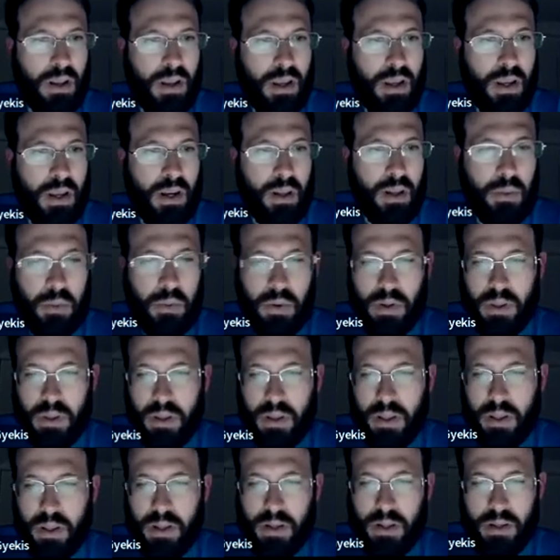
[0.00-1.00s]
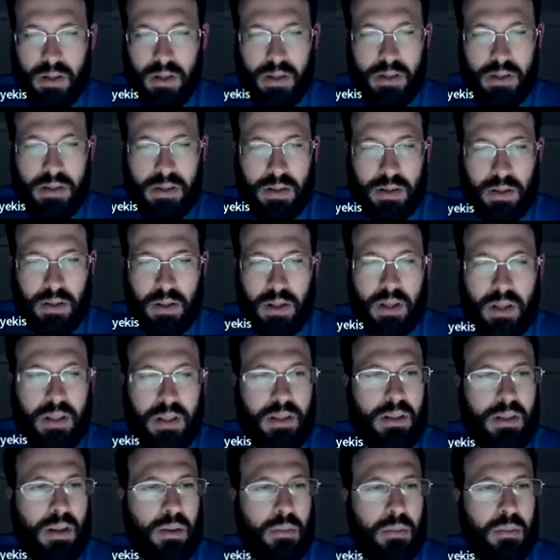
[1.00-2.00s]
anyone that still needs
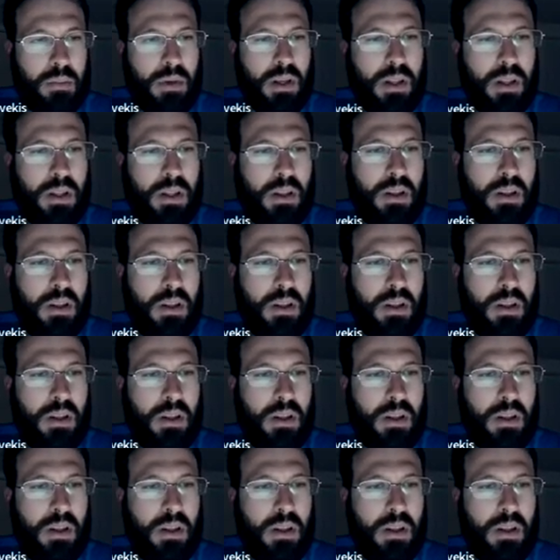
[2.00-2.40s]
it. But